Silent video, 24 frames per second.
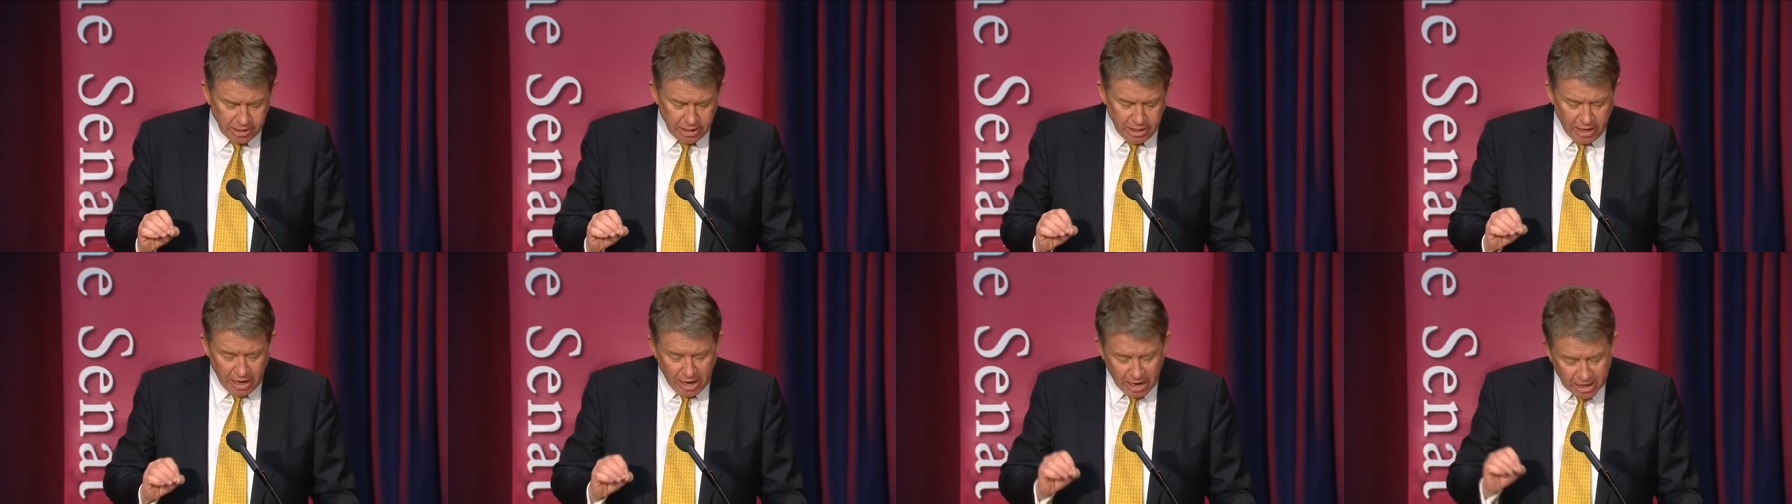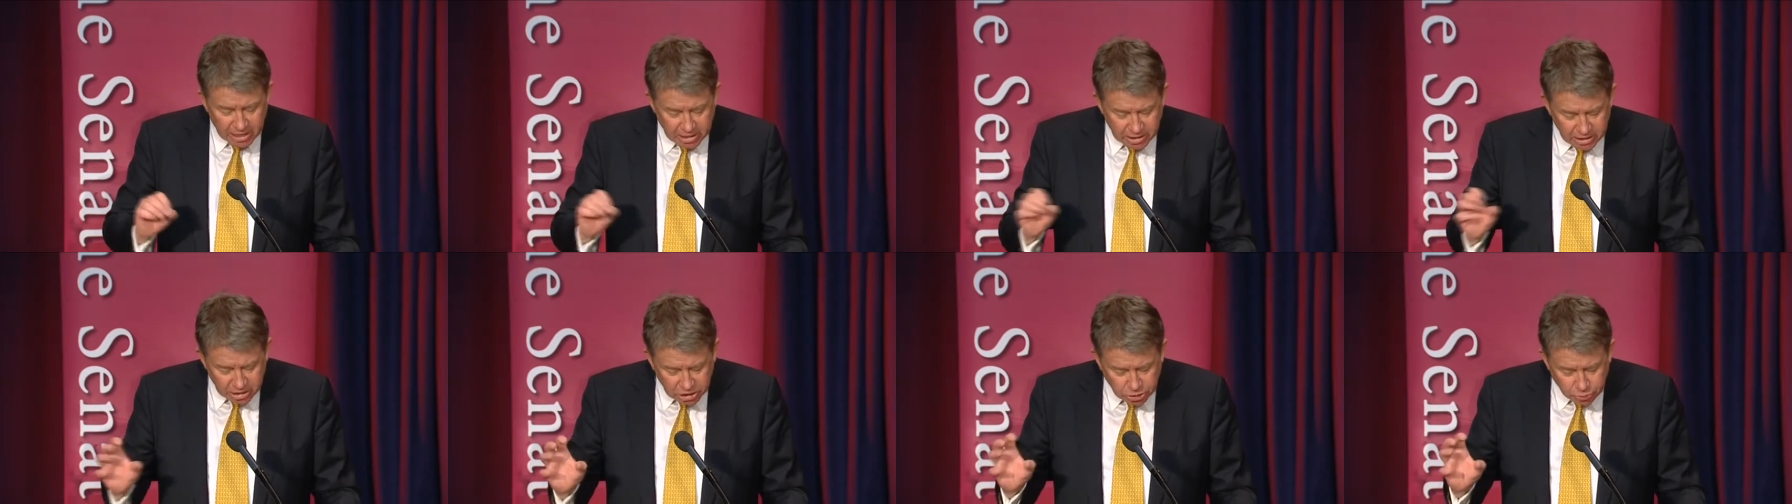And
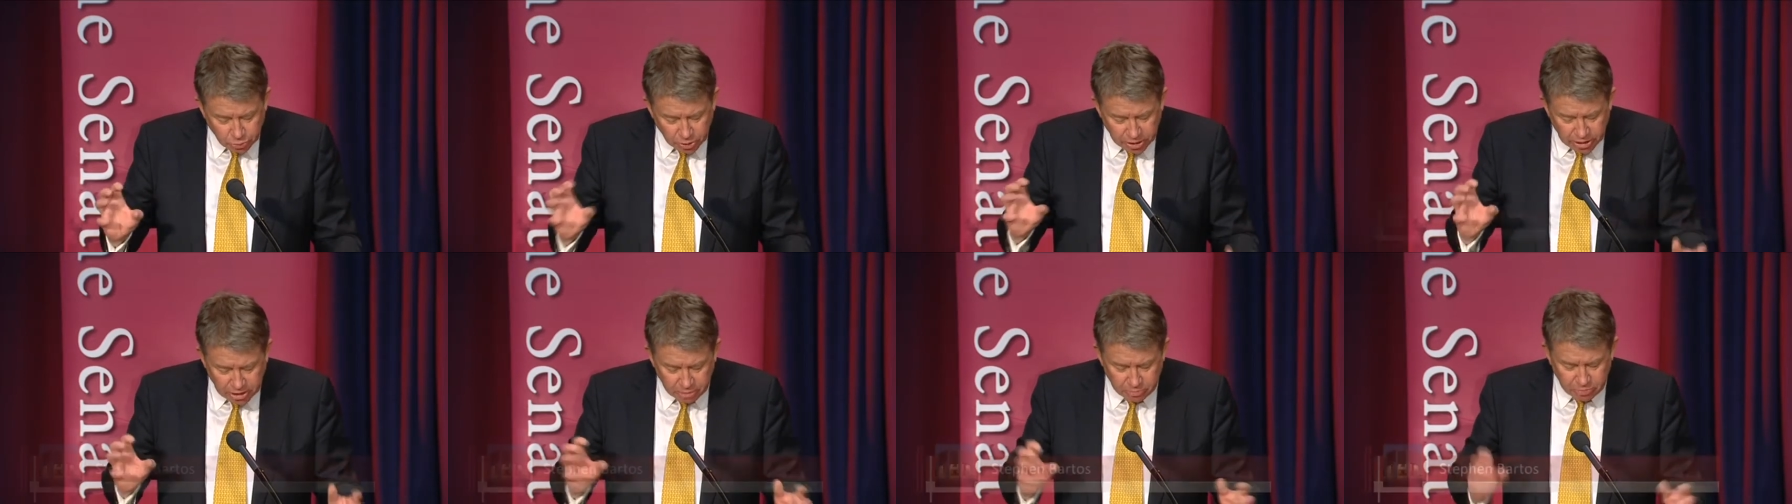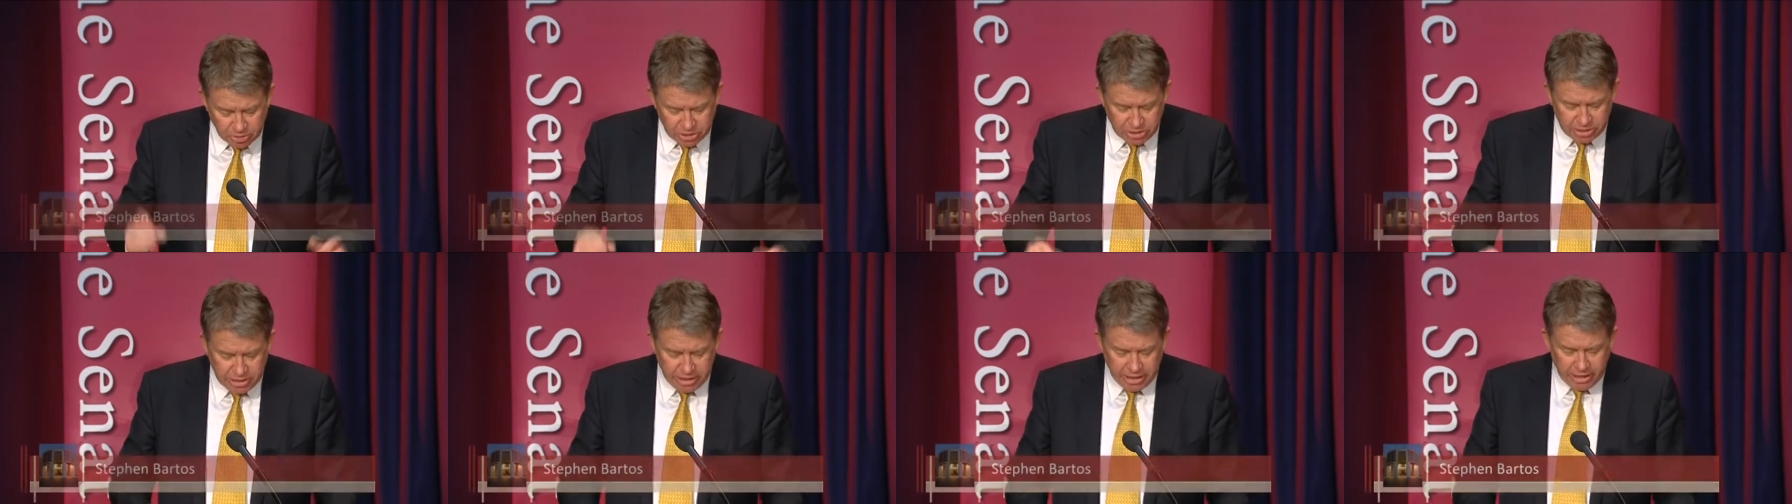in this week in
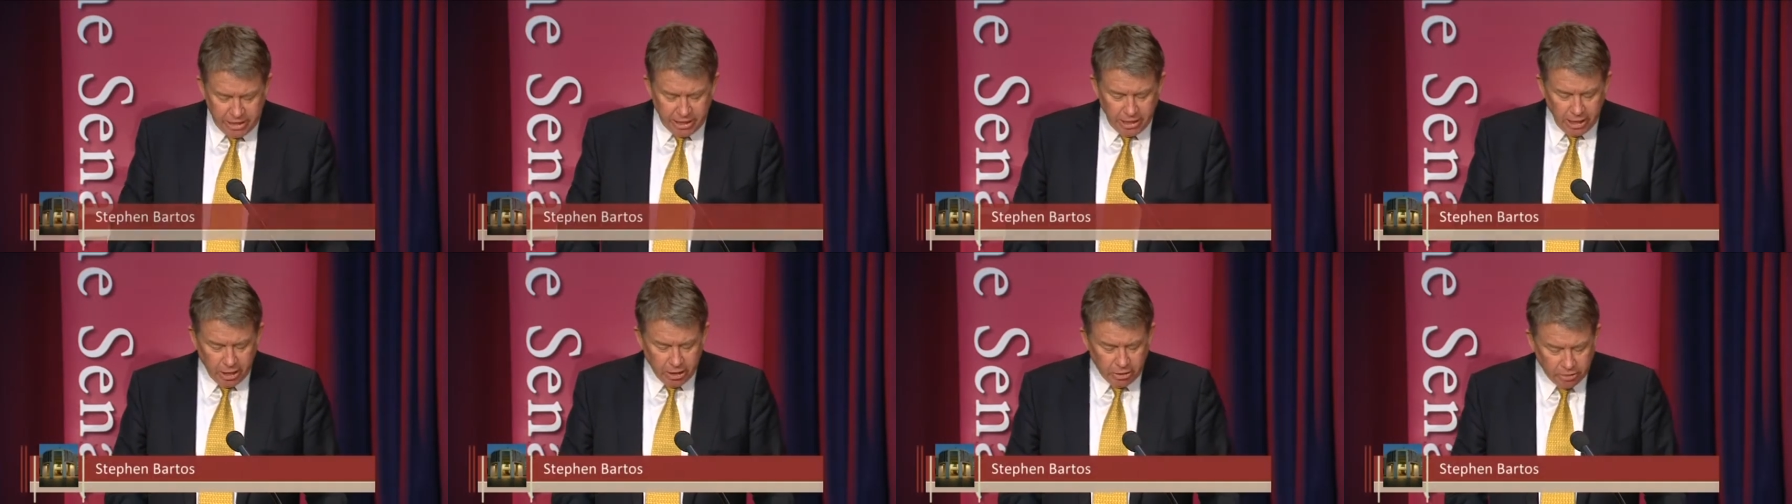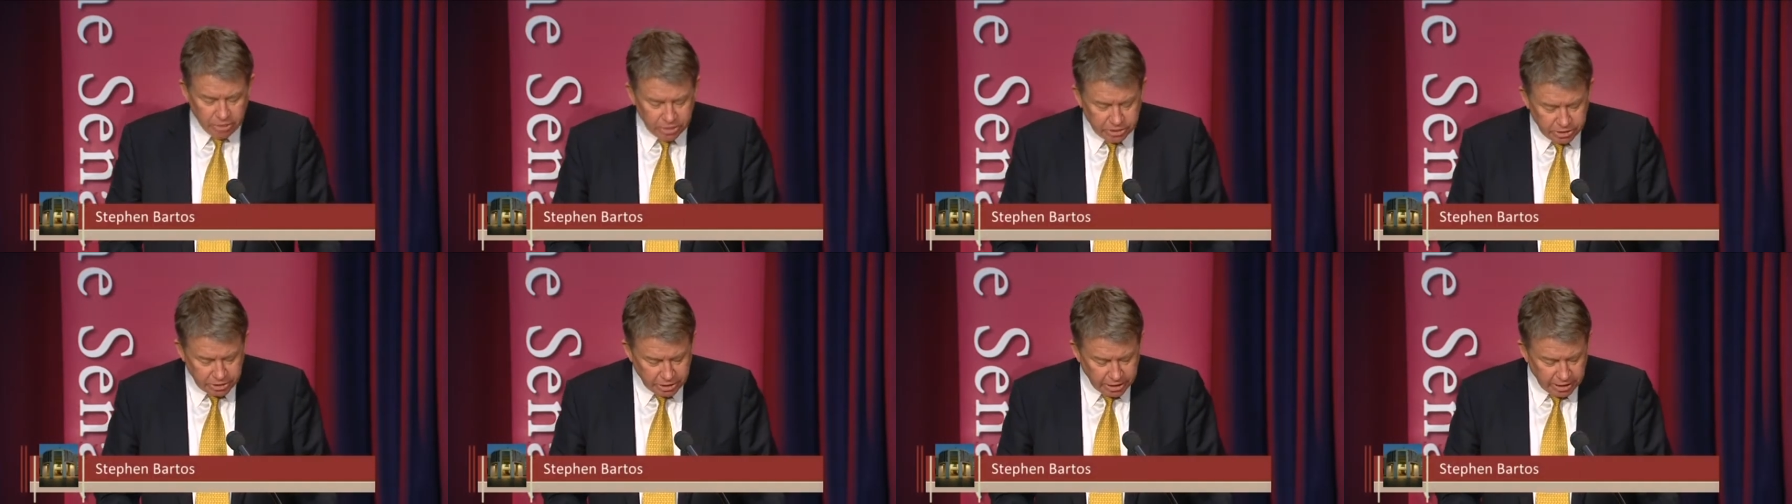particular,
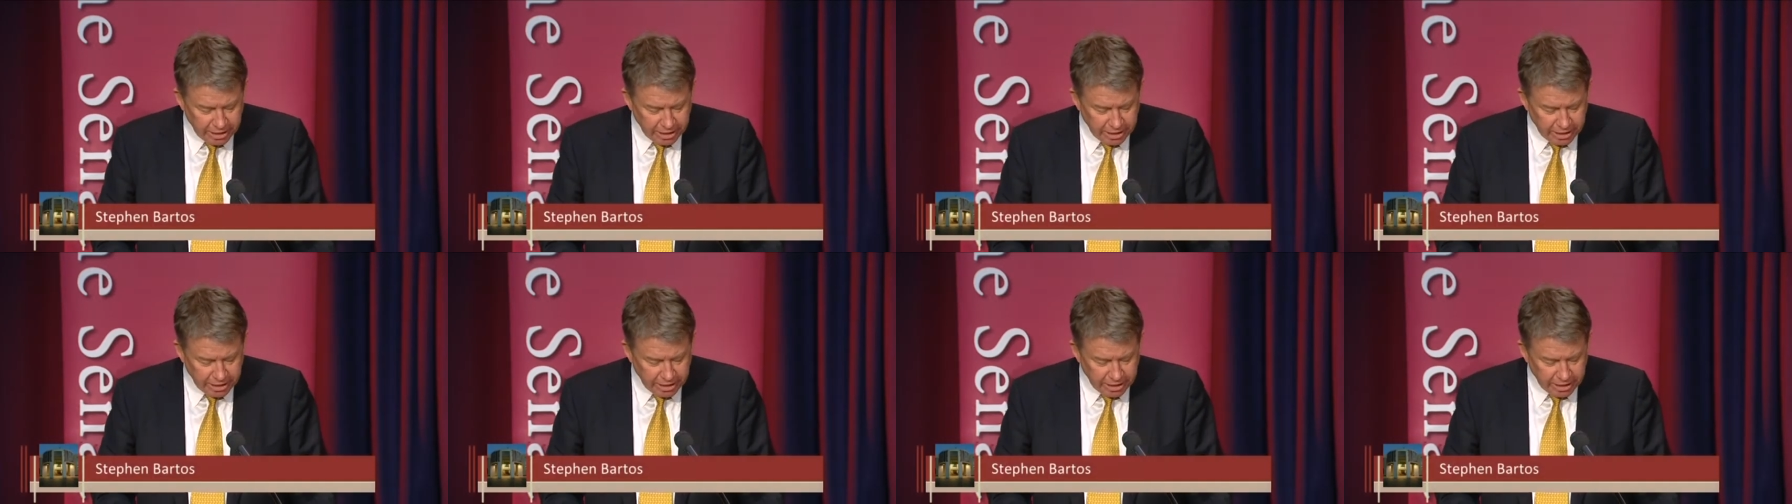as the